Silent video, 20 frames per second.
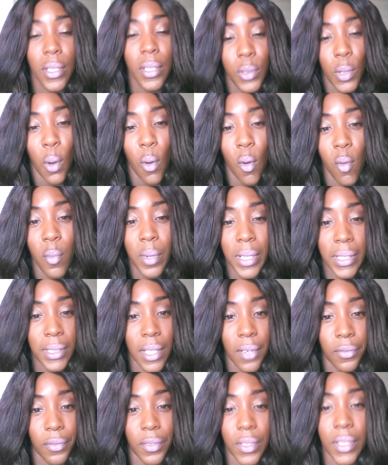is cold, but it's
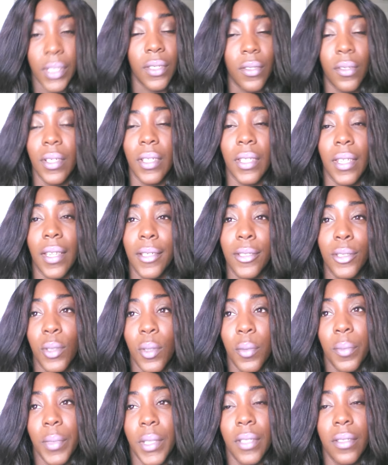not freezing or anything.
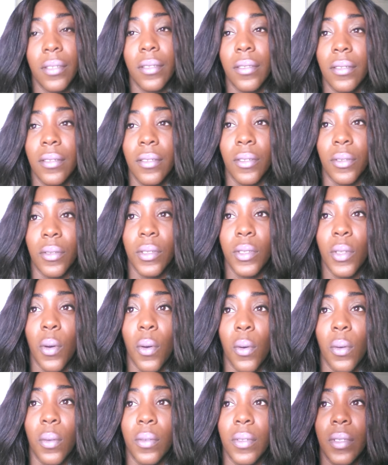I mean, you know, it's
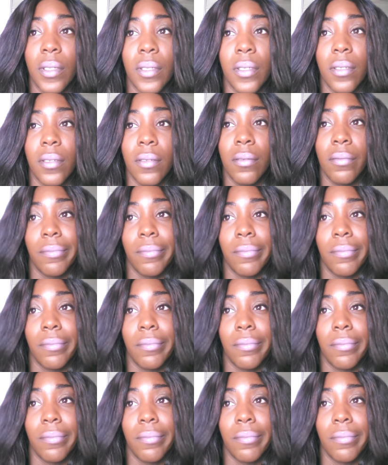cold. It doesn't,